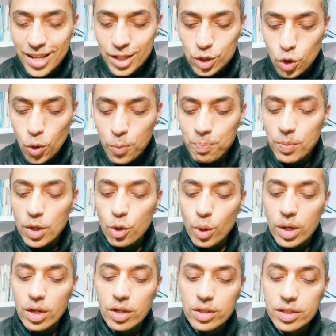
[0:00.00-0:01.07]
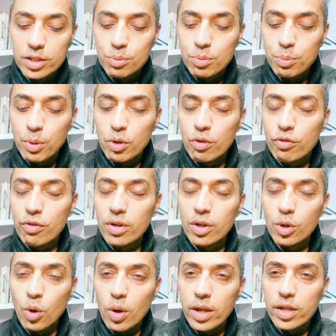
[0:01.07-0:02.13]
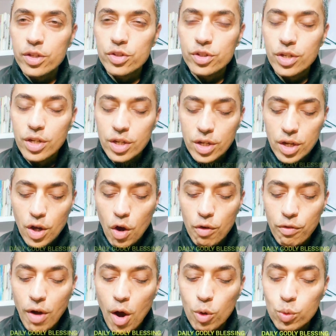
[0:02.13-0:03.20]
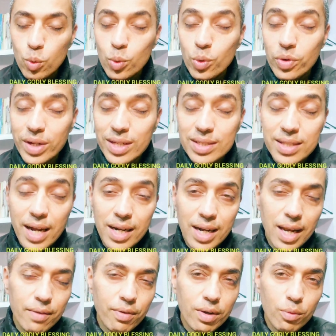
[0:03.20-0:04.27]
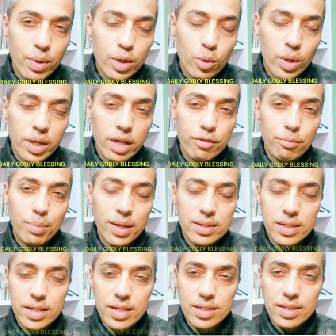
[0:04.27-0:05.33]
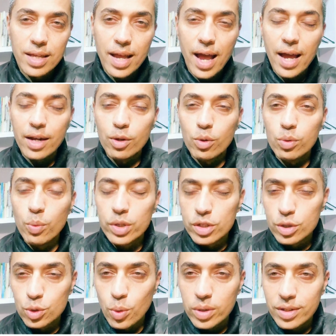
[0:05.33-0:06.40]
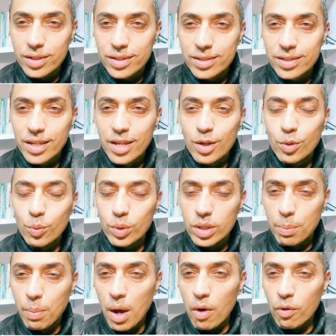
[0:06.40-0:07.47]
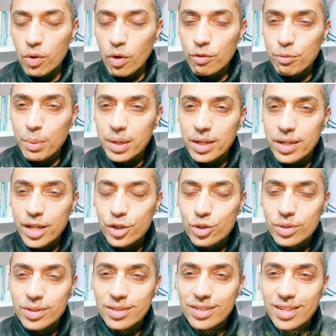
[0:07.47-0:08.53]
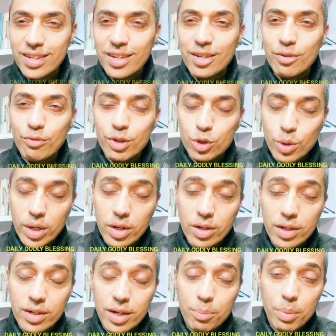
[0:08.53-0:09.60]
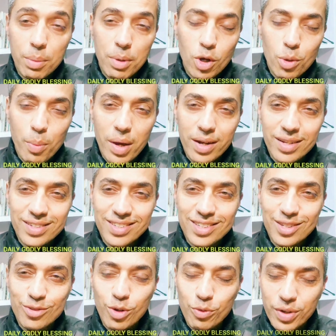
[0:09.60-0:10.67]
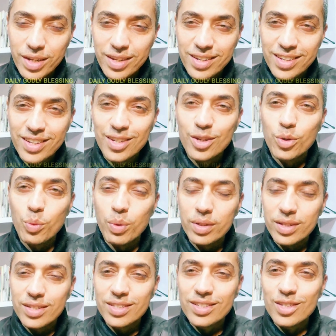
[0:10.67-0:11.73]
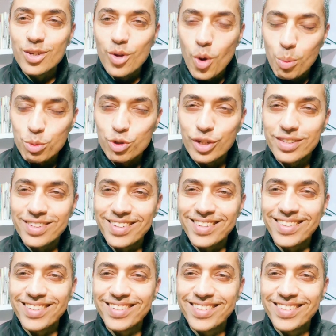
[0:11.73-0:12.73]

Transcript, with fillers: So, you can learn this beautiful knowledge of how to reach that level where you can give blessings and good wishes to others with the power of meditation, which you can learn at Brahma Kumaris for free. With this, Om Shanti.